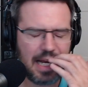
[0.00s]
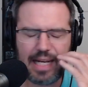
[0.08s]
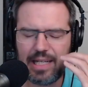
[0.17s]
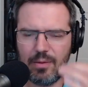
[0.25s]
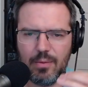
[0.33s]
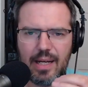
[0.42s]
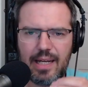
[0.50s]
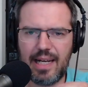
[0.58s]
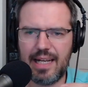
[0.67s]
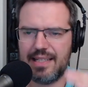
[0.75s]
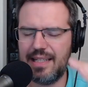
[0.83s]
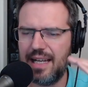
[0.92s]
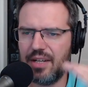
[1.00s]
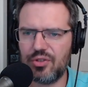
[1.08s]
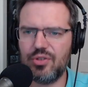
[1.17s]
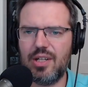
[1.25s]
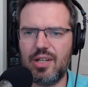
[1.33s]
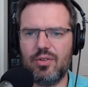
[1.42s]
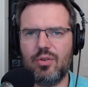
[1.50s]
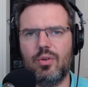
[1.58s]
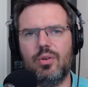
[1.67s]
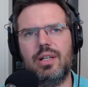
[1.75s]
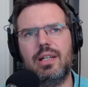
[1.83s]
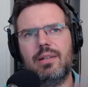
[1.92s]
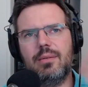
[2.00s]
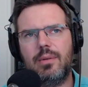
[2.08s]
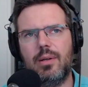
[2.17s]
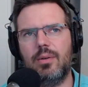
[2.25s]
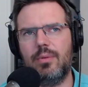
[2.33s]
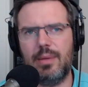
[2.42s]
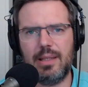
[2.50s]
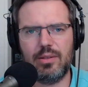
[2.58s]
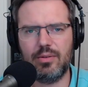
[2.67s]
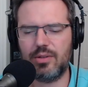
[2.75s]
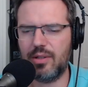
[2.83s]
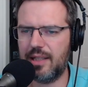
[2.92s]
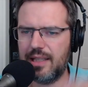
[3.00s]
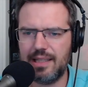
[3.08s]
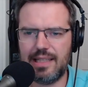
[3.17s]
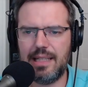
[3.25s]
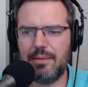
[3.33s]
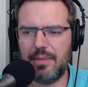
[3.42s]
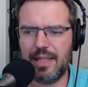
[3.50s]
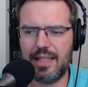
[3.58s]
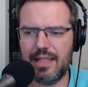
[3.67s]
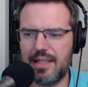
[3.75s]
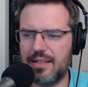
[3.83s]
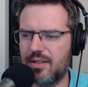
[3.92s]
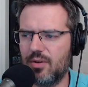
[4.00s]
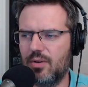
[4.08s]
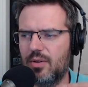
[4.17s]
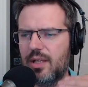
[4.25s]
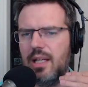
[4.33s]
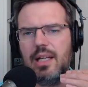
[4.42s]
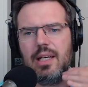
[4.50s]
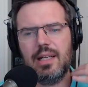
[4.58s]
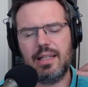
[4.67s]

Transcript: anyway, as an engineer or or when you're getting team lead and so on.